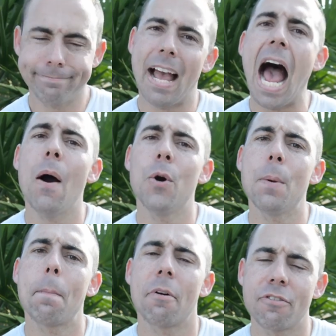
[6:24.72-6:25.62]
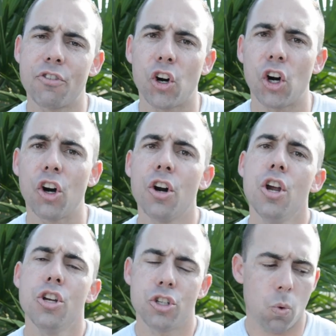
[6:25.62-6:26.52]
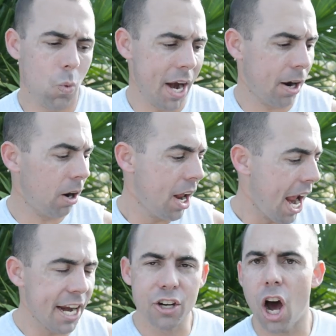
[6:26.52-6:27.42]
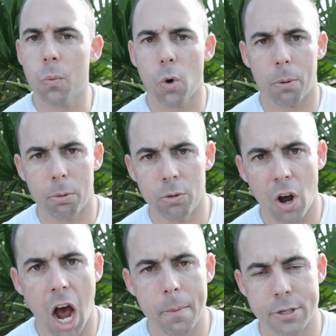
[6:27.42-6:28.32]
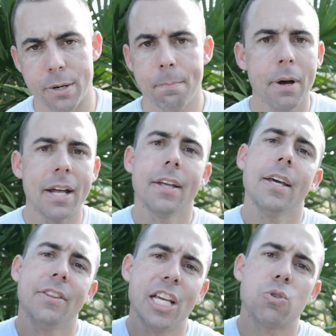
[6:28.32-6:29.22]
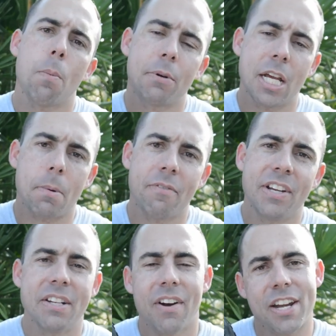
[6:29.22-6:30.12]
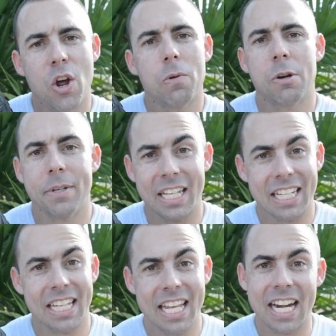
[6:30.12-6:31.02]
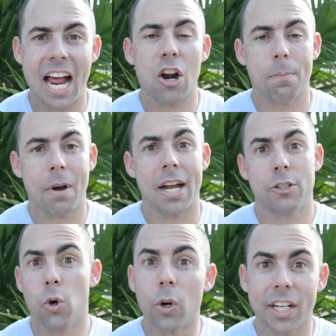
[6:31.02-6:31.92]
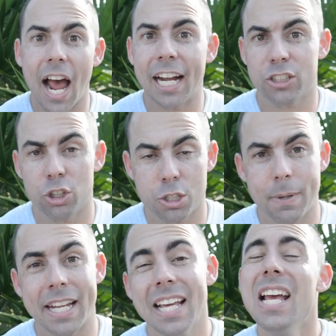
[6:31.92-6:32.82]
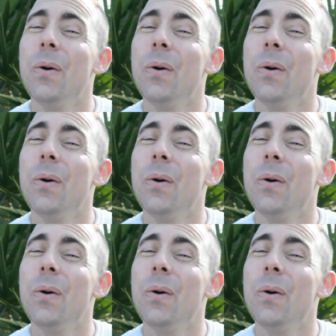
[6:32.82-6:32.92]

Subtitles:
I would prefer to wear a non-waterproof option, but these will protect my feet if I know I'm going to be getting in and out of my touring kayak, so to speak,